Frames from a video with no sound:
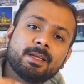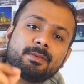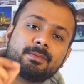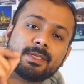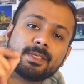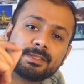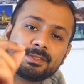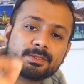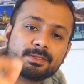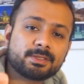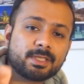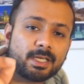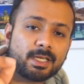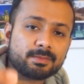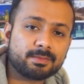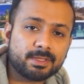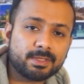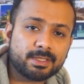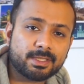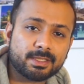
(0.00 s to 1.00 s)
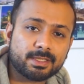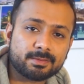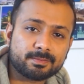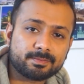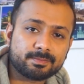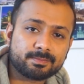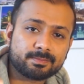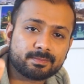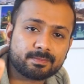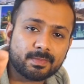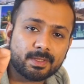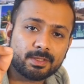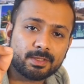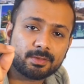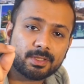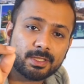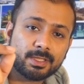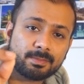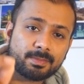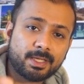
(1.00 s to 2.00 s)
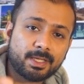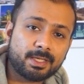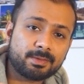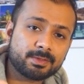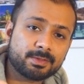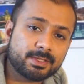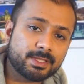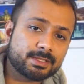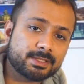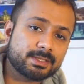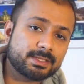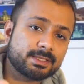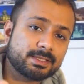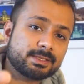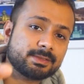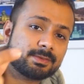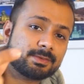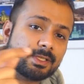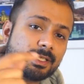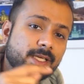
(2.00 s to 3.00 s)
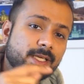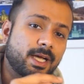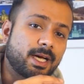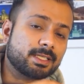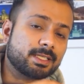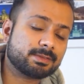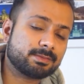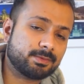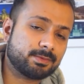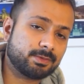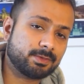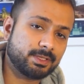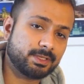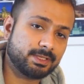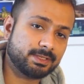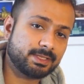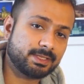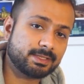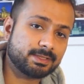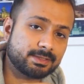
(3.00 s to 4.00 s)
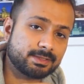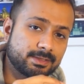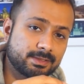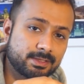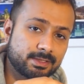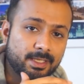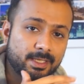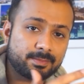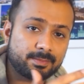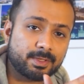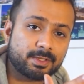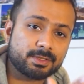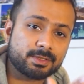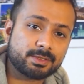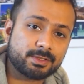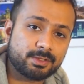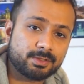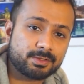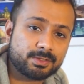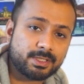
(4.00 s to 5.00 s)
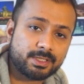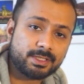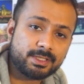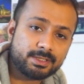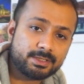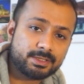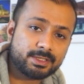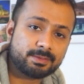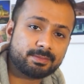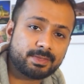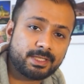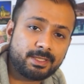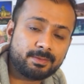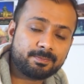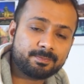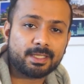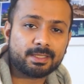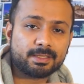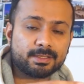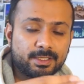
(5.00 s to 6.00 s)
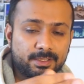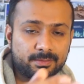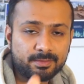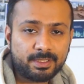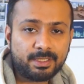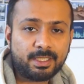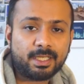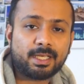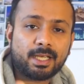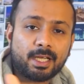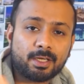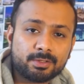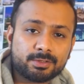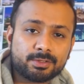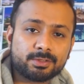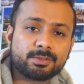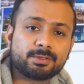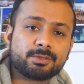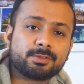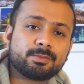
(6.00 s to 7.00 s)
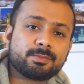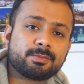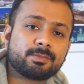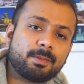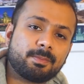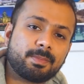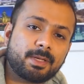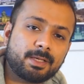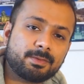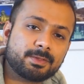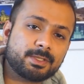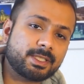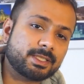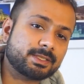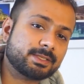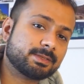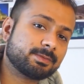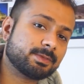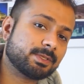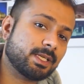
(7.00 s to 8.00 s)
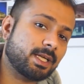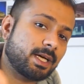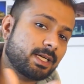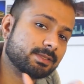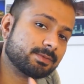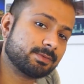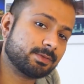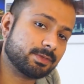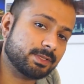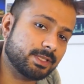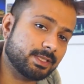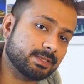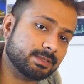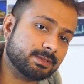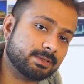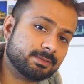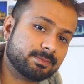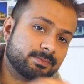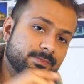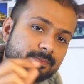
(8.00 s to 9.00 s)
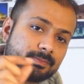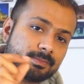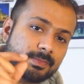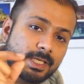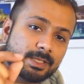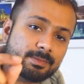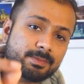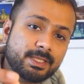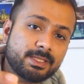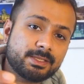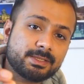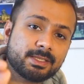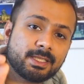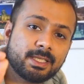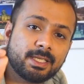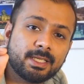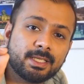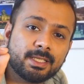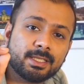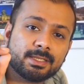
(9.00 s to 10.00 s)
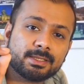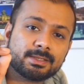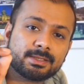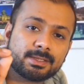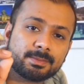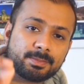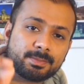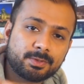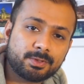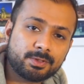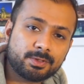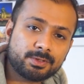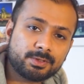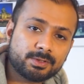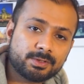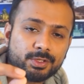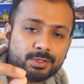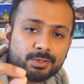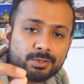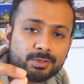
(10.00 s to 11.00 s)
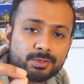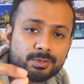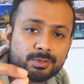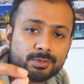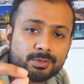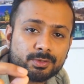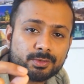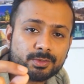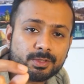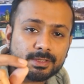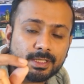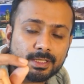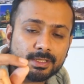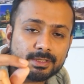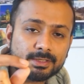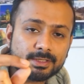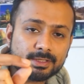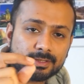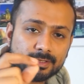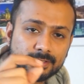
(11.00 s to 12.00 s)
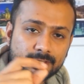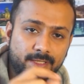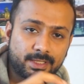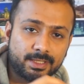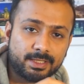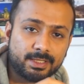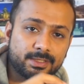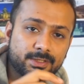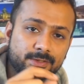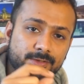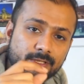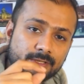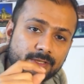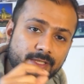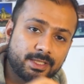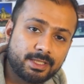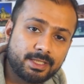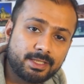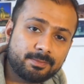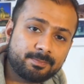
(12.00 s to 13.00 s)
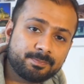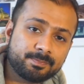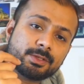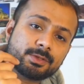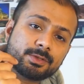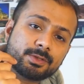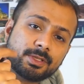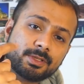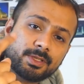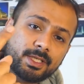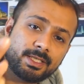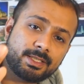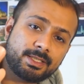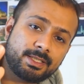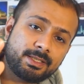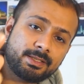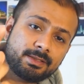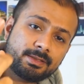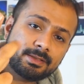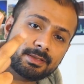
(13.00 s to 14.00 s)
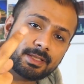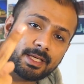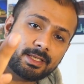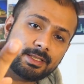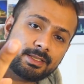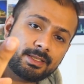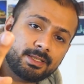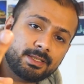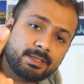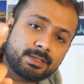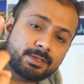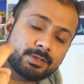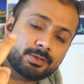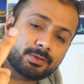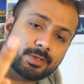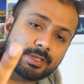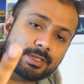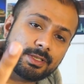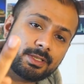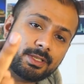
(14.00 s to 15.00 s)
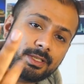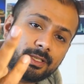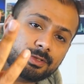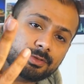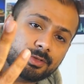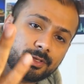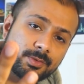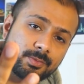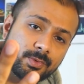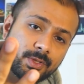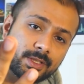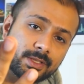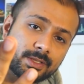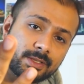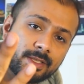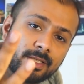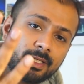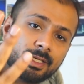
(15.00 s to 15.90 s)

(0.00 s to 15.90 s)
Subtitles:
Once you start working, you can apply for the tax returns for the last 4 years, because you studied in Germany, and Germany allows you to apply for the taxes for the last 4 years. That means, suppose you started studying in 2018, so 2018, 19, 20, 21.